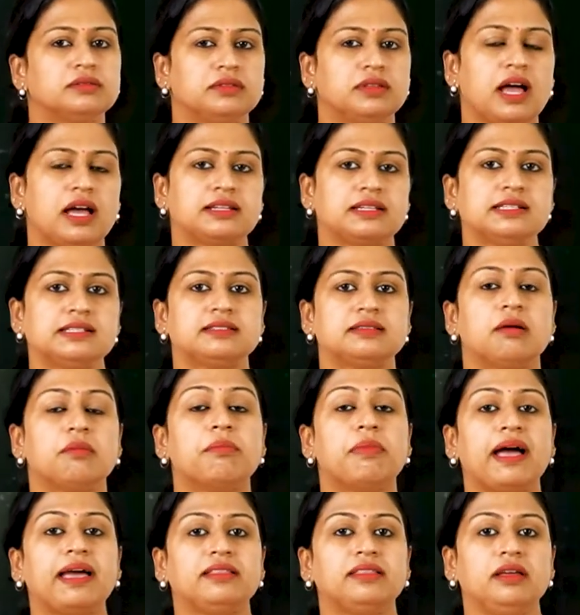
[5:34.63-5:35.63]
that is
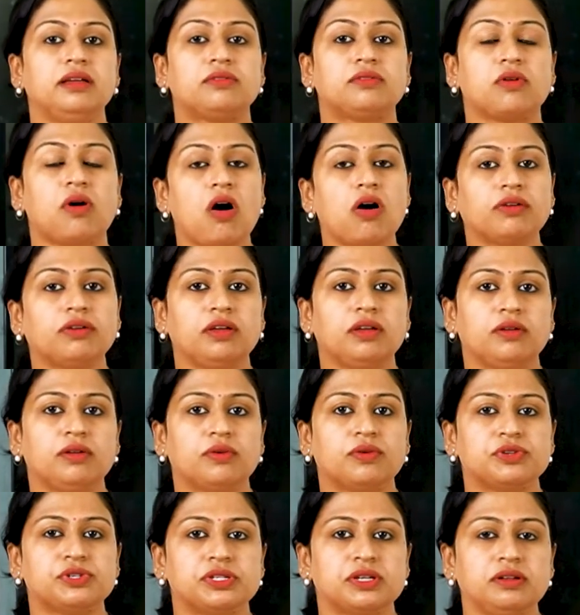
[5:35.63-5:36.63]
by the rock
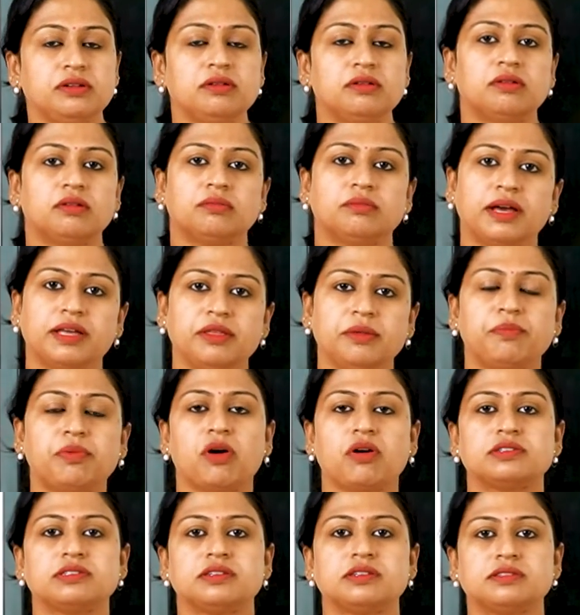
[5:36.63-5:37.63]
erosion by the
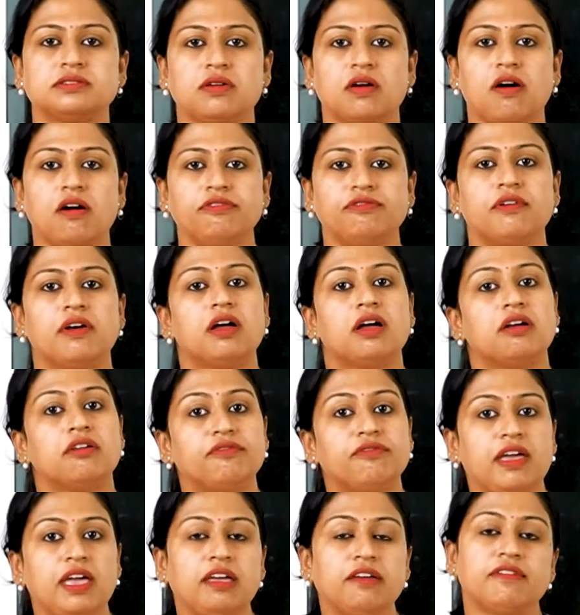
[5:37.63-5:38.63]
process of
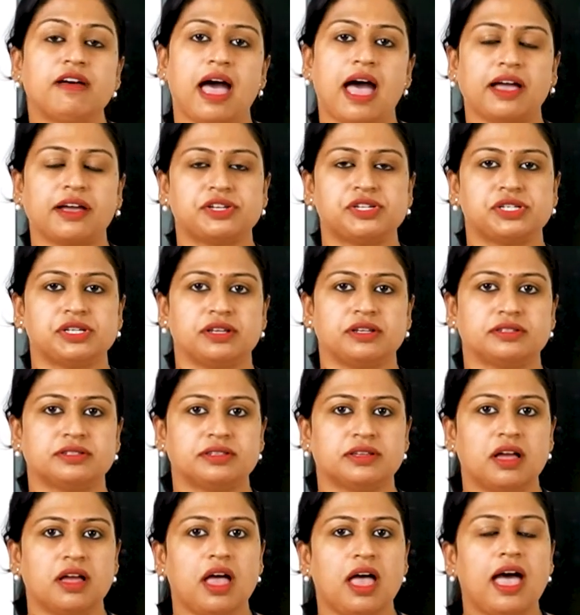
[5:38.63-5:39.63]
wave
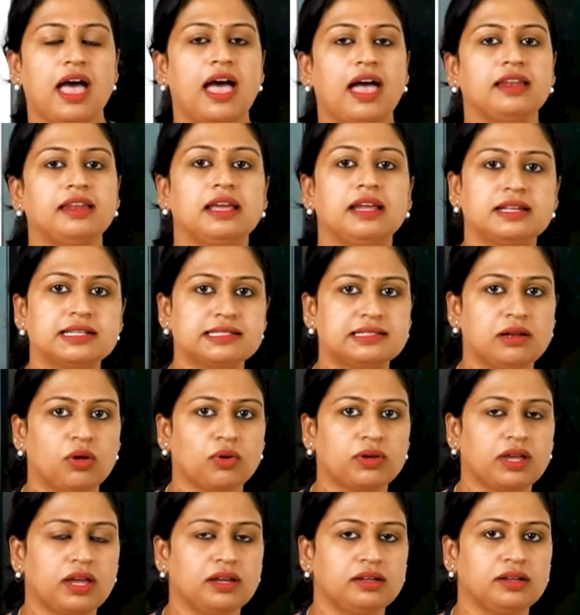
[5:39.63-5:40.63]
actions, and it is
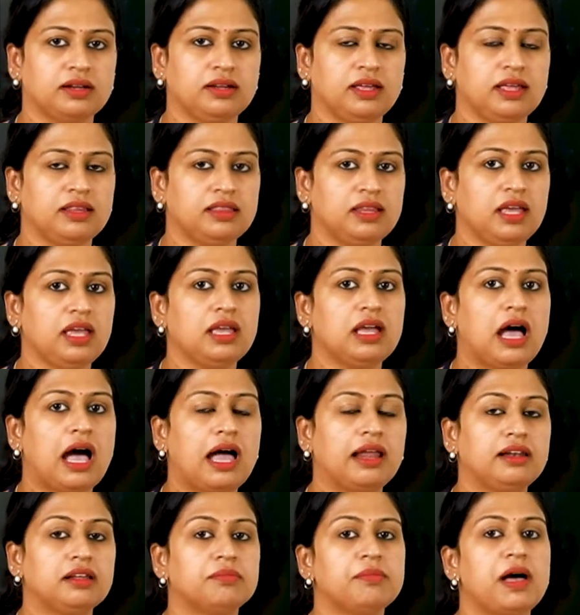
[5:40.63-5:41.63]
located in the
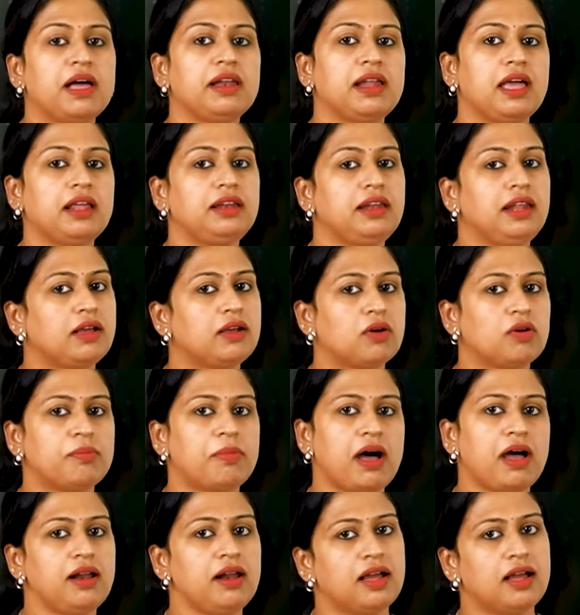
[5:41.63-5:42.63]
Andaman and
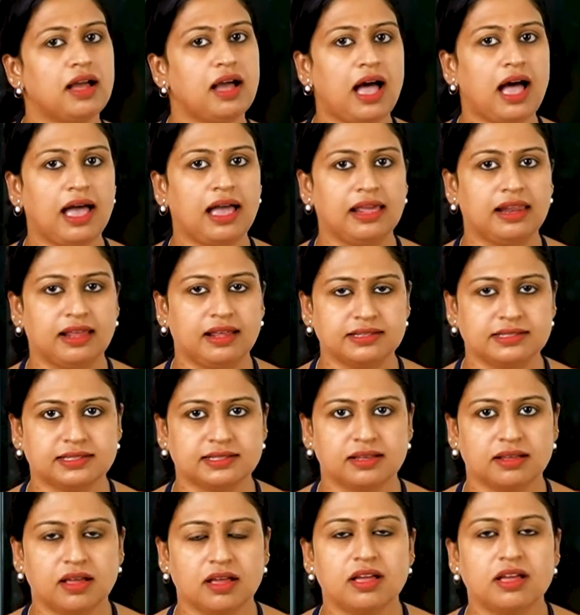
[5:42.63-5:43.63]
Nicobar
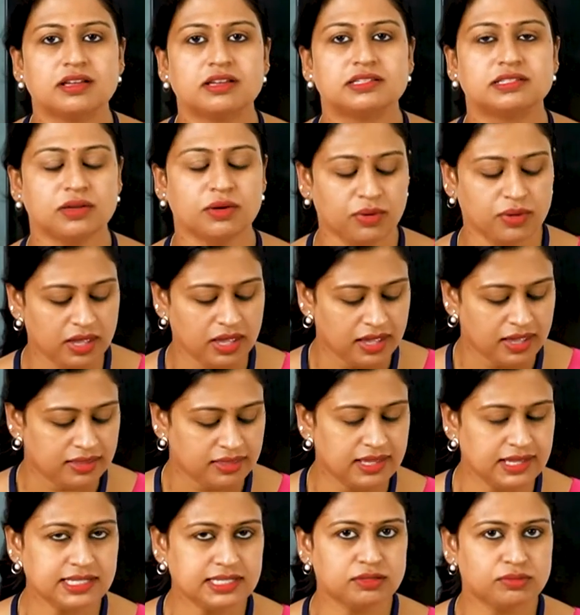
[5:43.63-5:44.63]
Islands. So
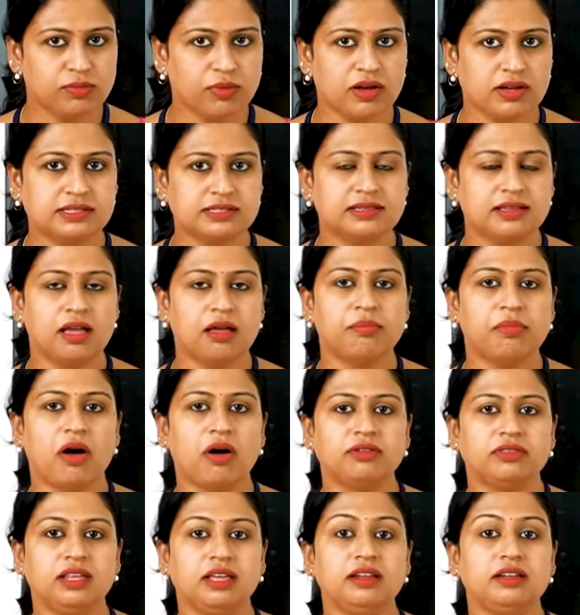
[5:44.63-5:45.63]
this was
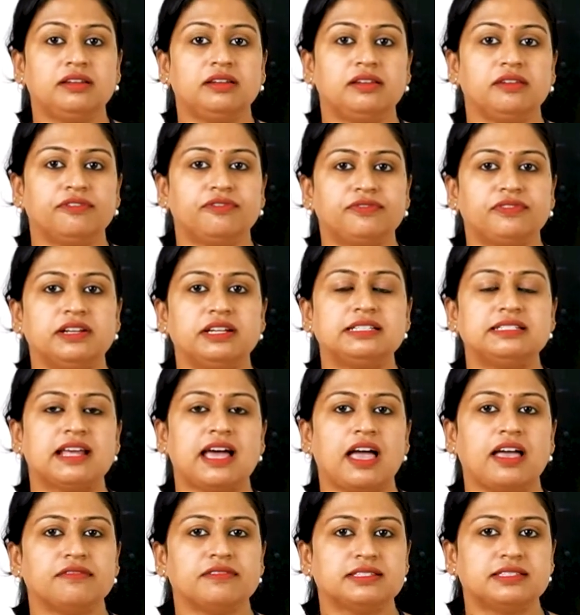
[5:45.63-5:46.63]
about the different
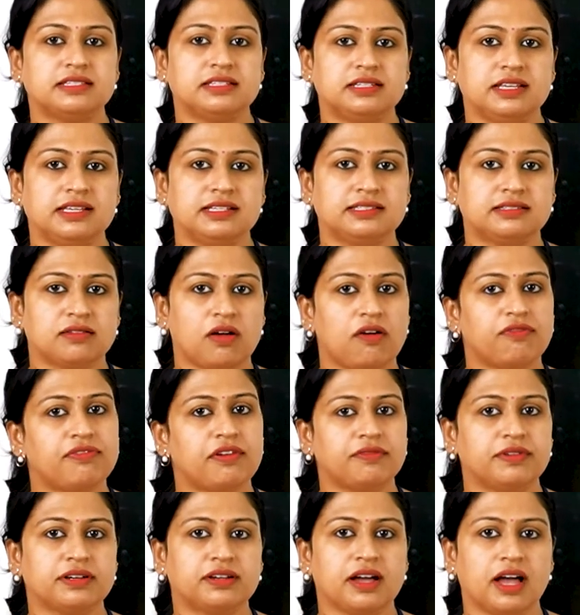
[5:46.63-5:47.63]
diversities of
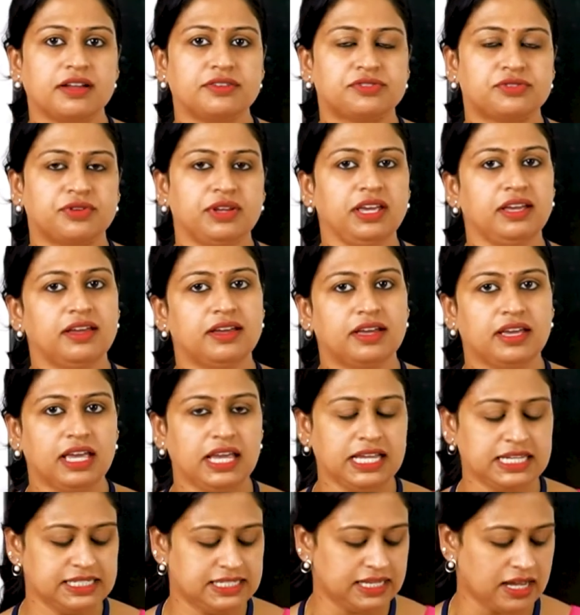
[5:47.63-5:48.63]
our country,
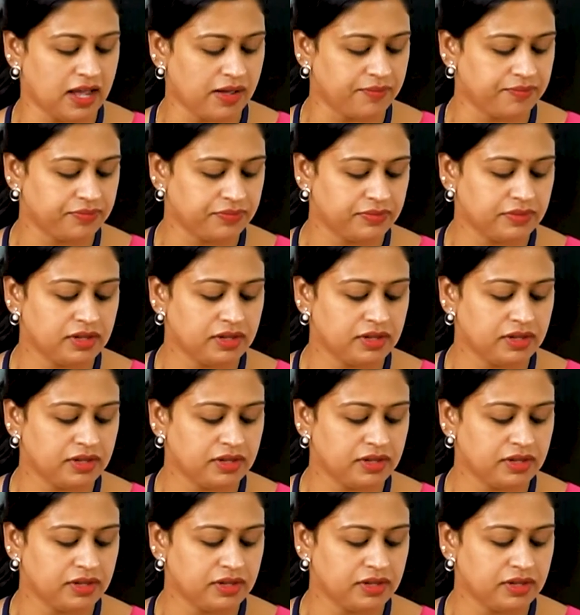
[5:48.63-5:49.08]
India.